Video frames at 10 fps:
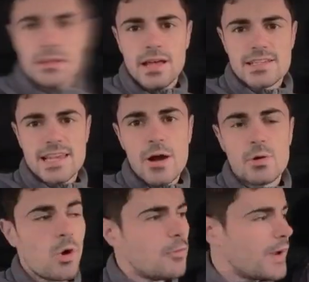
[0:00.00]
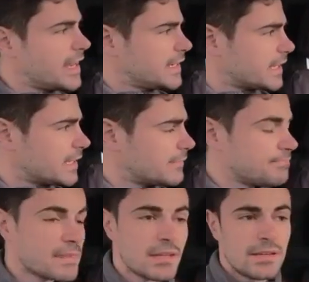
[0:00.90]
That's the alcove
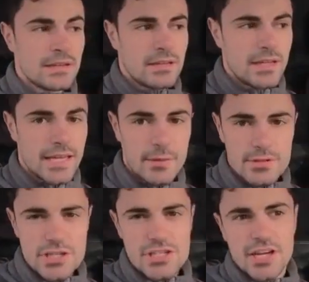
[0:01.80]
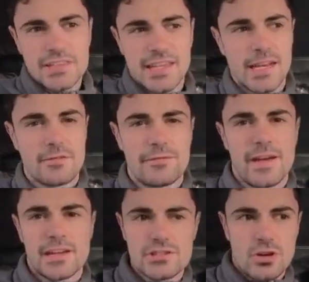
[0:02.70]
in. We're just starting to get it
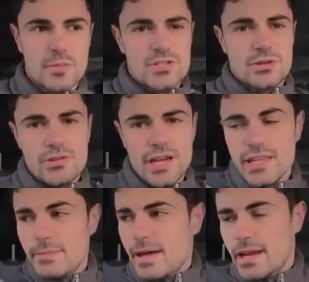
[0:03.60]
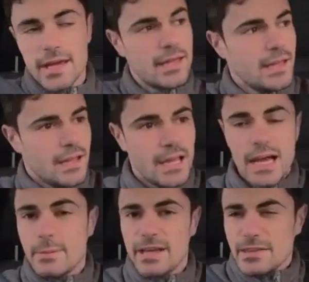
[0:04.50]
fixed. Tommy's doing that at the minute.
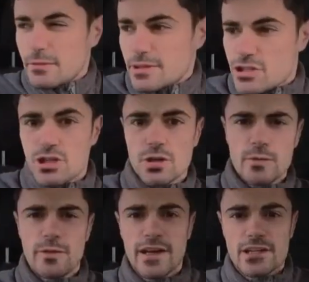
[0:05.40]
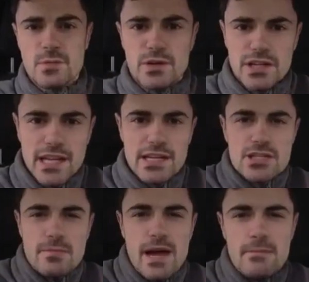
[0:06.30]
I'm heading out to screw fix. We're going to get
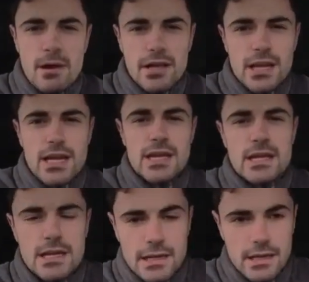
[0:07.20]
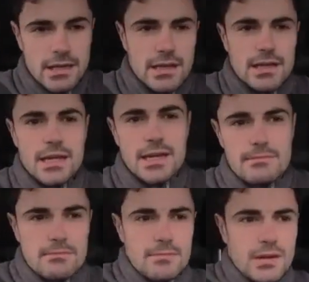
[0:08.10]
some ironmongery, a
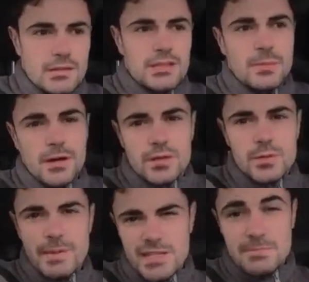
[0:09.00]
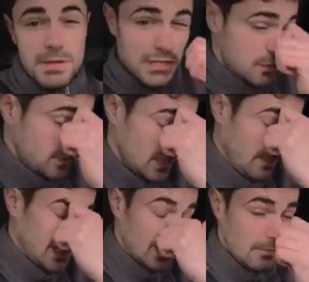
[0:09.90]
couple other wee bits and pieces we need
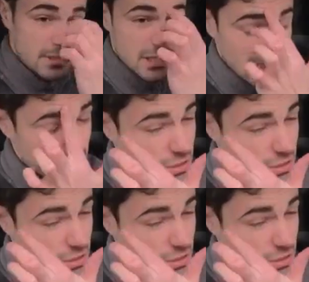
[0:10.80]
to pick up just to get the